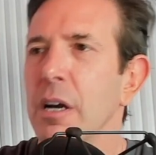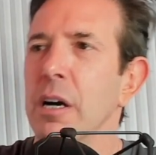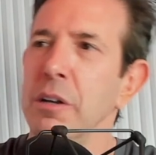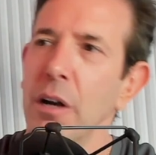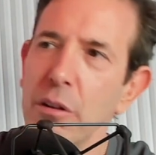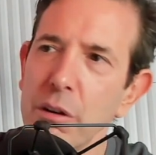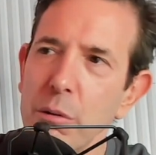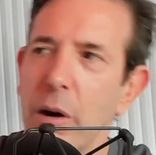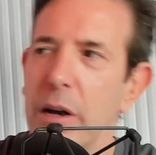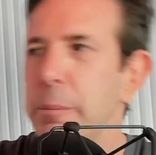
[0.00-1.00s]
another
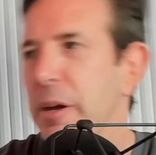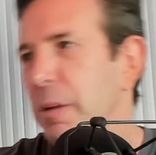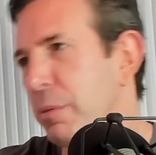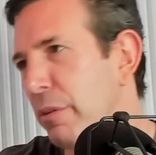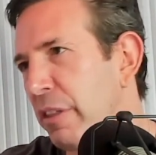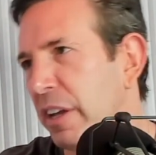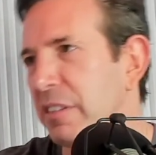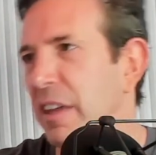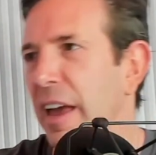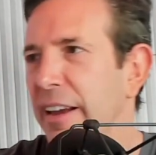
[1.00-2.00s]
white paper think
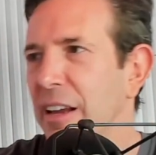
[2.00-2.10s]
tank.